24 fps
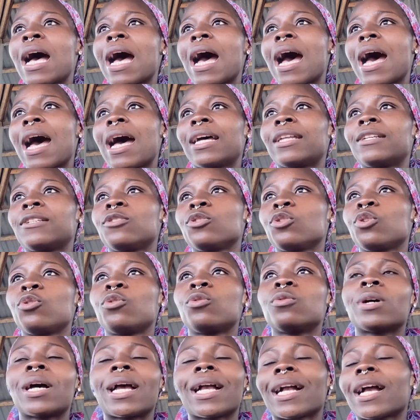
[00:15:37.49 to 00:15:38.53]
and you
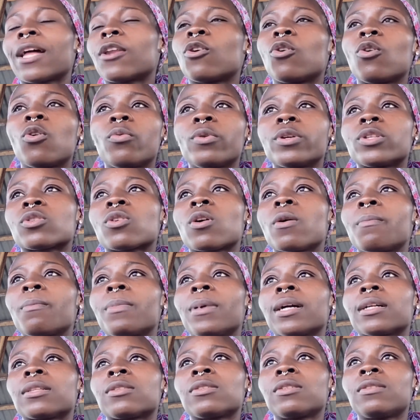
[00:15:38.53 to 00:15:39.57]
know i can always come
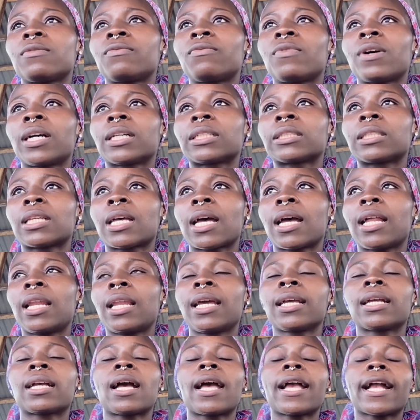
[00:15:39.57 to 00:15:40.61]
back to the fact that
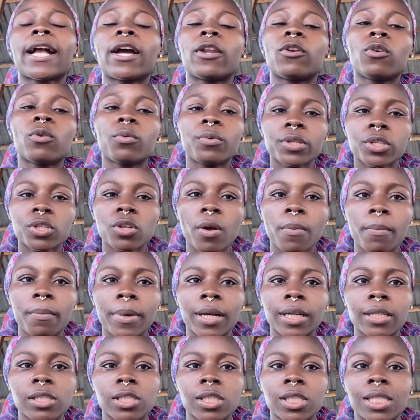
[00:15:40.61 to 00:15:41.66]
like i can always come
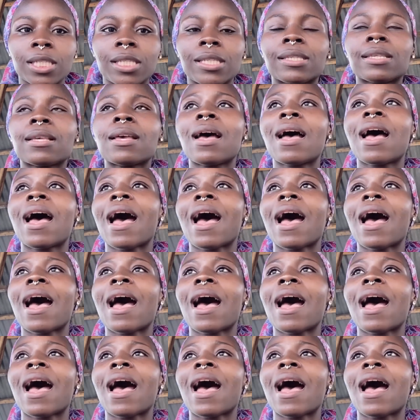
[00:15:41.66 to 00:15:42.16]
back to this